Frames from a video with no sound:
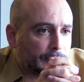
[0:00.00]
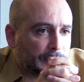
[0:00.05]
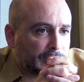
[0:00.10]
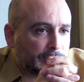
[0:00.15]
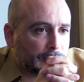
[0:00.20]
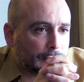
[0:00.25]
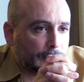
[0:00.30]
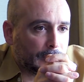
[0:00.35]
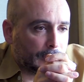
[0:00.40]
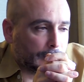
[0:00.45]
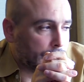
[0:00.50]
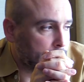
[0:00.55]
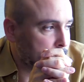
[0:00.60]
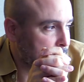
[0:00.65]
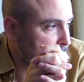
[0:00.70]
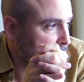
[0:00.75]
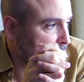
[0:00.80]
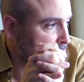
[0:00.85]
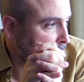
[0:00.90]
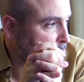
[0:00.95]
Just,
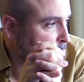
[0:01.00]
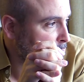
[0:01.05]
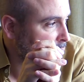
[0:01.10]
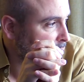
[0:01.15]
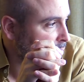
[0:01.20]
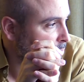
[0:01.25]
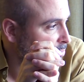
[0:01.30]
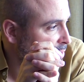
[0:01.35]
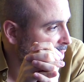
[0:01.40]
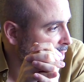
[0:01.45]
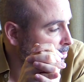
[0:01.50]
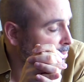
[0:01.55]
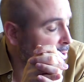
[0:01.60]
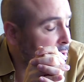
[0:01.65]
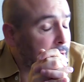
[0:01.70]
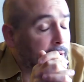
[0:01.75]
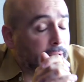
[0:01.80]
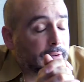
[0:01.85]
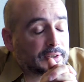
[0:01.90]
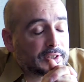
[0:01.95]
I'm not going to complain
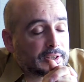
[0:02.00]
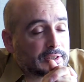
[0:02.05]
about it.